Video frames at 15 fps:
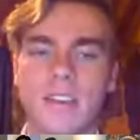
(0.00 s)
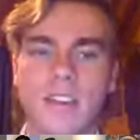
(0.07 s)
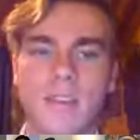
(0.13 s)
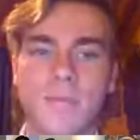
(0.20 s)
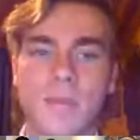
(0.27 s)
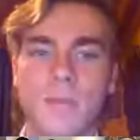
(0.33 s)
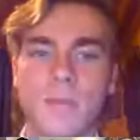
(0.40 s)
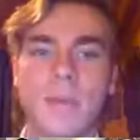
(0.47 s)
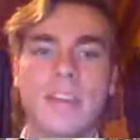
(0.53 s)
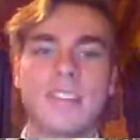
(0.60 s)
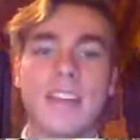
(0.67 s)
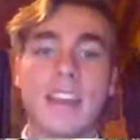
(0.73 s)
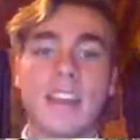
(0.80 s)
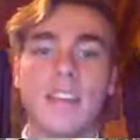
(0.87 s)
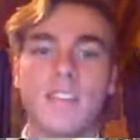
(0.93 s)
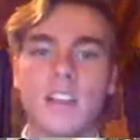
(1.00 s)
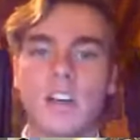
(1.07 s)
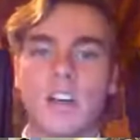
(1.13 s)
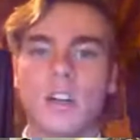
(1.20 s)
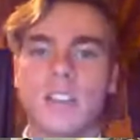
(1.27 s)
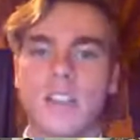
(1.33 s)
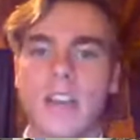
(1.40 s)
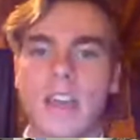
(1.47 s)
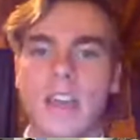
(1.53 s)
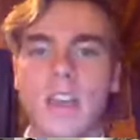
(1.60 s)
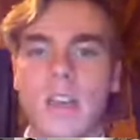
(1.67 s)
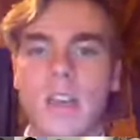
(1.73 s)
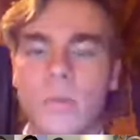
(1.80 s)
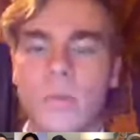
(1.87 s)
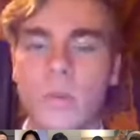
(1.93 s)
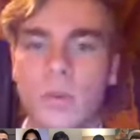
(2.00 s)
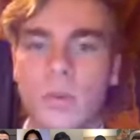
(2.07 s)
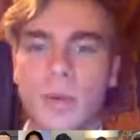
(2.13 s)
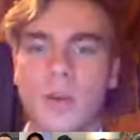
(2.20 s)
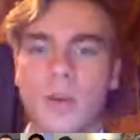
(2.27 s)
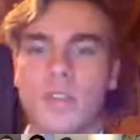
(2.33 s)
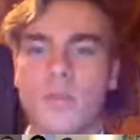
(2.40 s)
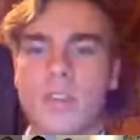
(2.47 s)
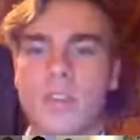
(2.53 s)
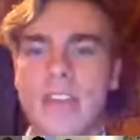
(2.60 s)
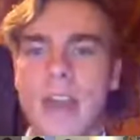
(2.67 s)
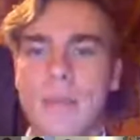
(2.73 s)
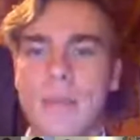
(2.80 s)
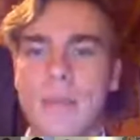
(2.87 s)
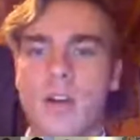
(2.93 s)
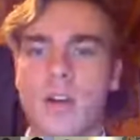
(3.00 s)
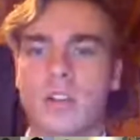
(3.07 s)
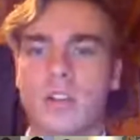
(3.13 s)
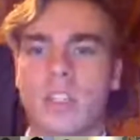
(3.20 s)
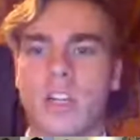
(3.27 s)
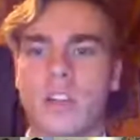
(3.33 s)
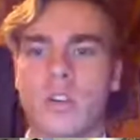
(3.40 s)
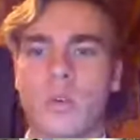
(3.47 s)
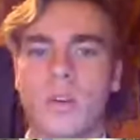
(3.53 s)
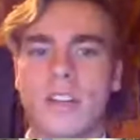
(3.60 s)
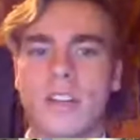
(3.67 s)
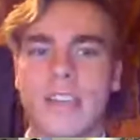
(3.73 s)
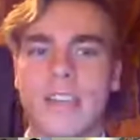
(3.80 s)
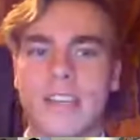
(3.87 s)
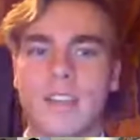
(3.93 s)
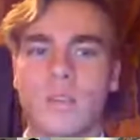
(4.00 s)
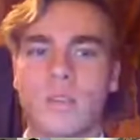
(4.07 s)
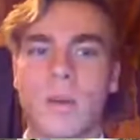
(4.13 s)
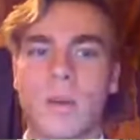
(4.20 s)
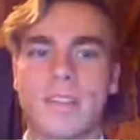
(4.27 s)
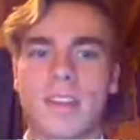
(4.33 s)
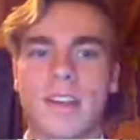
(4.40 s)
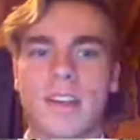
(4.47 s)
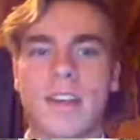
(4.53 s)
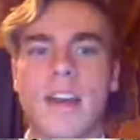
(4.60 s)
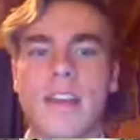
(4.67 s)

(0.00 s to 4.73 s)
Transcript: If you miss any of the call tonight, we will post a recap article on Oregon DECA's website